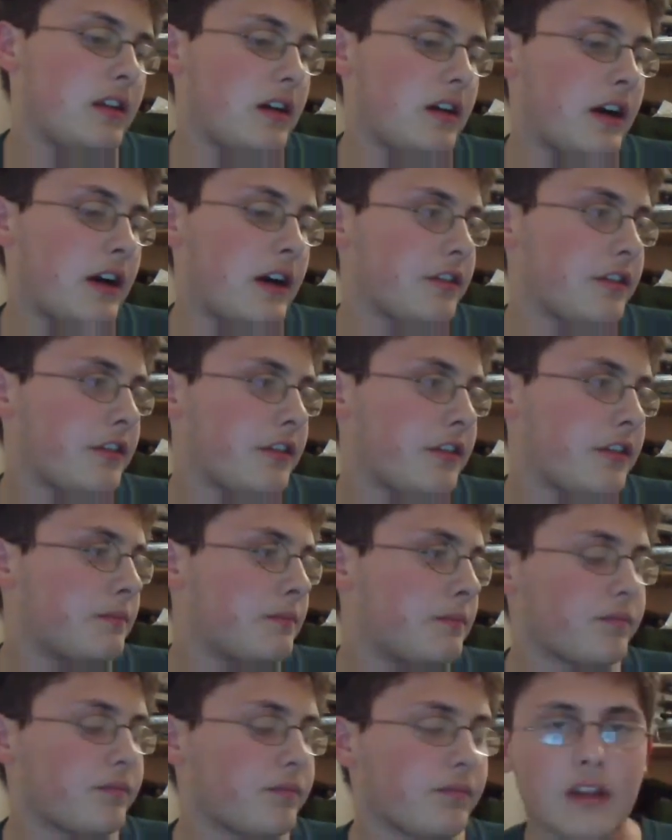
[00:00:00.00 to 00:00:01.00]
I don't know.
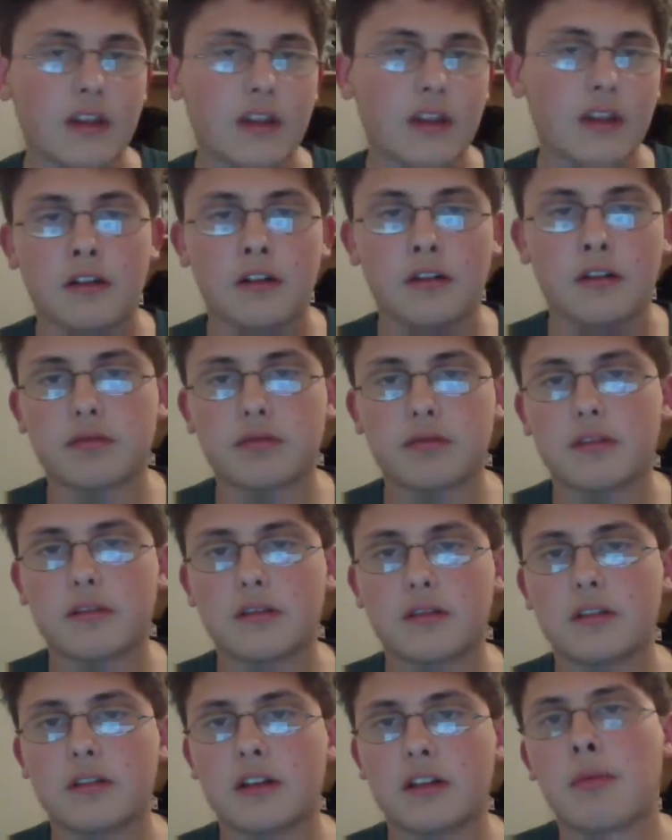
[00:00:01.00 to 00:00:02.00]

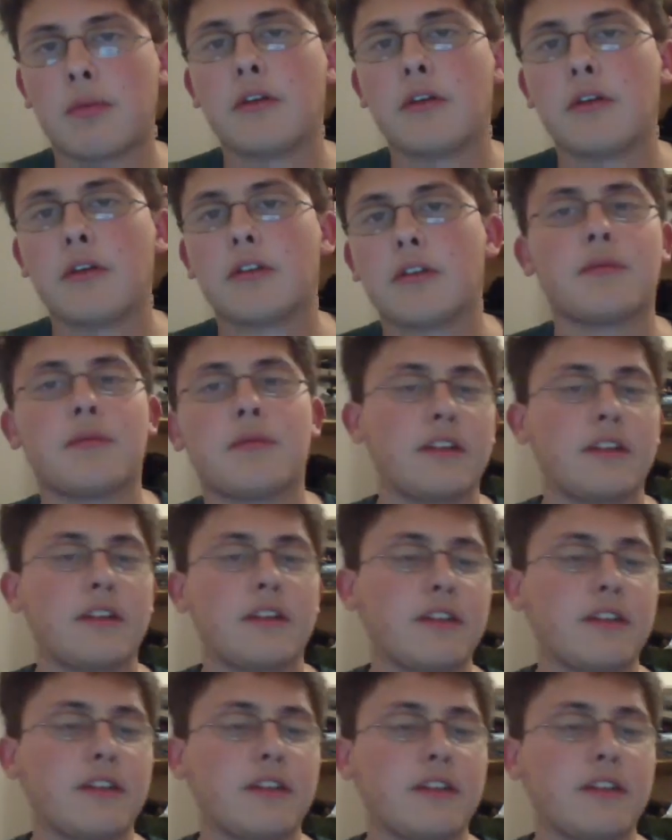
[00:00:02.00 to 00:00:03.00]
I'll post something soon.